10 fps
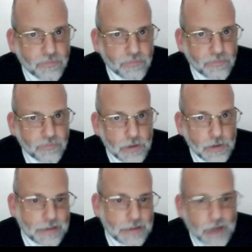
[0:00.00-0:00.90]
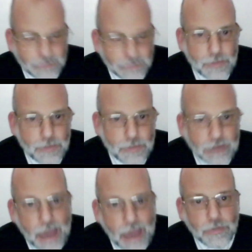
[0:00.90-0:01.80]
Is that liable? Is he going to be
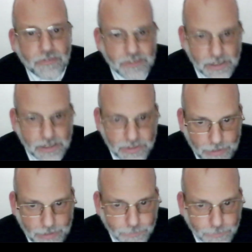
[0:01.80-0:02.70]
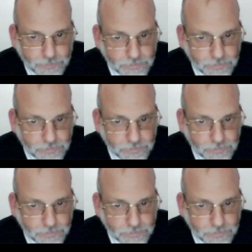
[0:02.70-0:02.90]
liable for such a thing?